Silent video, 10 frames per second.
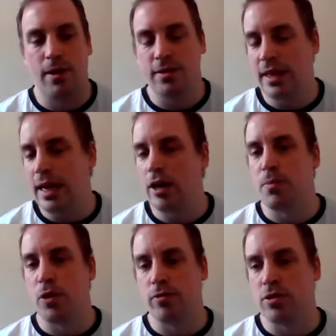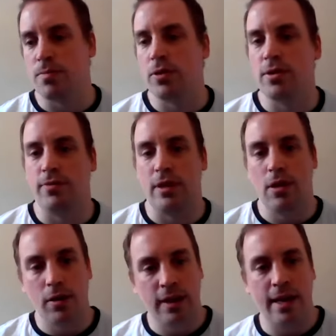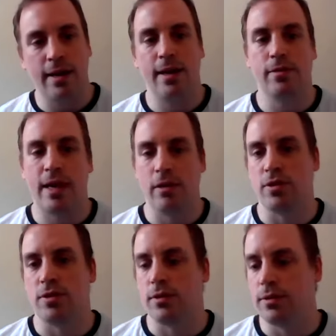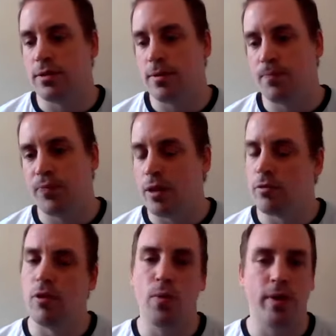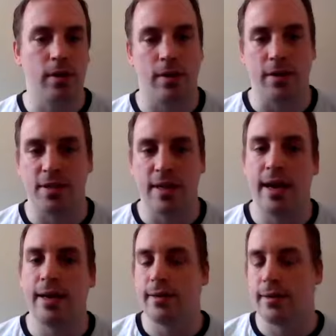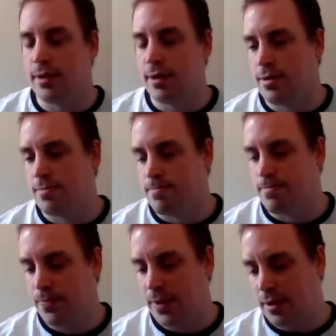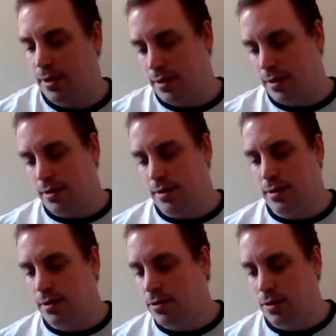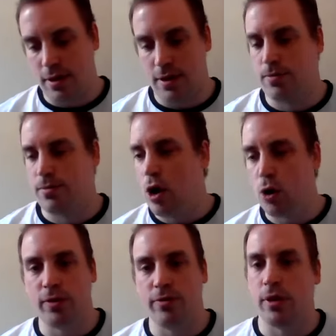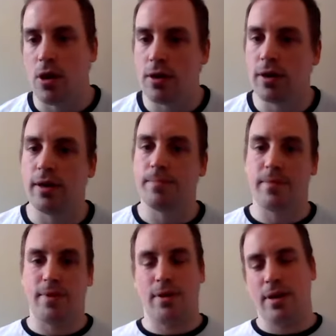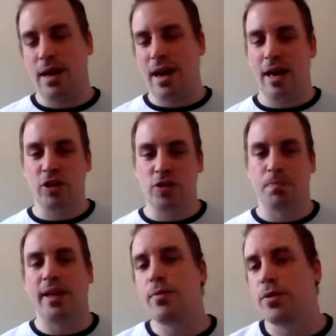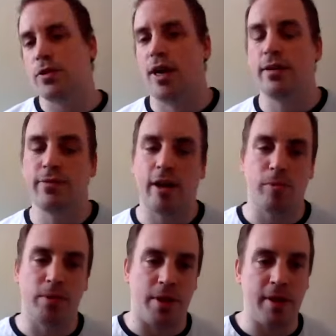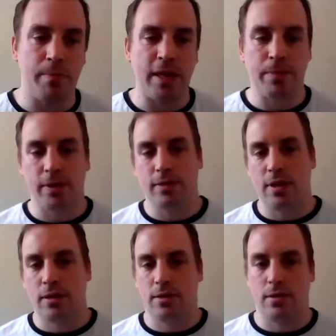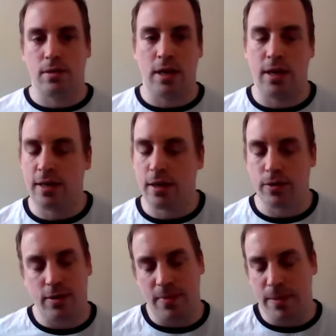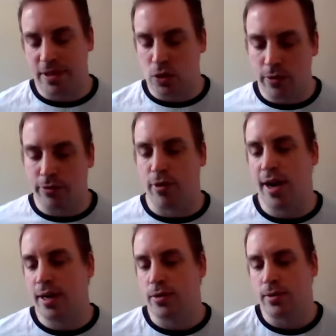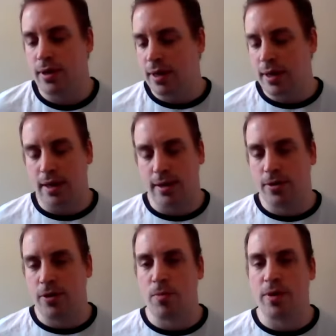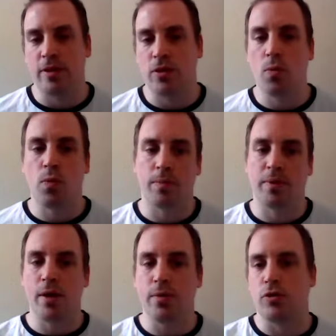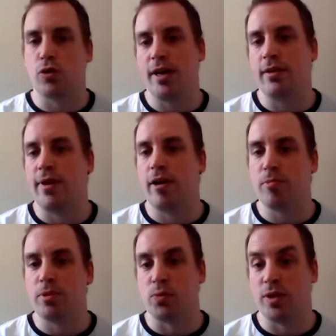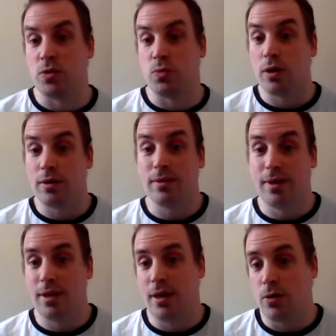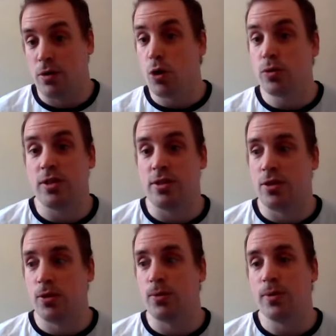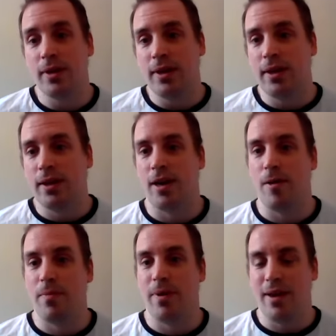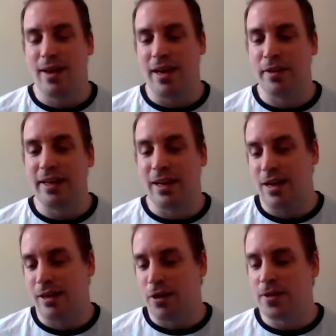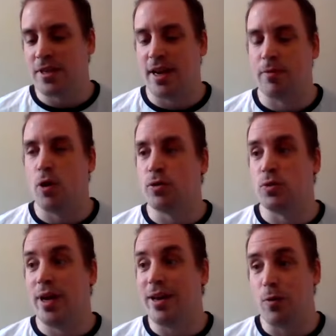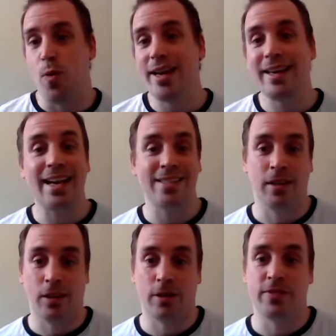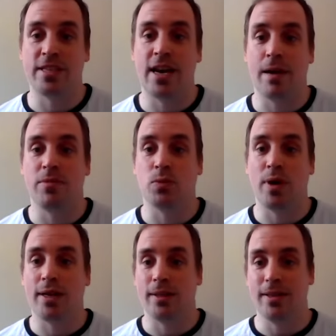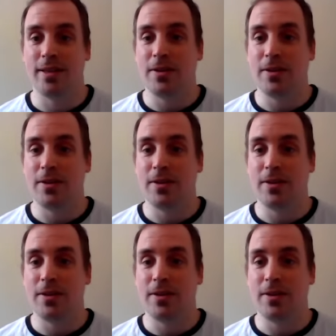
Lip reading: See how your body responds. If you're not getting any results, throw in another set. Hold it for longer, and just with the training variables. I think people are, I don't know, maybe too afraid, or I don't know, but they don't want to play with the training variables, which is what, you know, coaches do. And I think a lot of the time, coaches, we're guessing a lot of the time as well.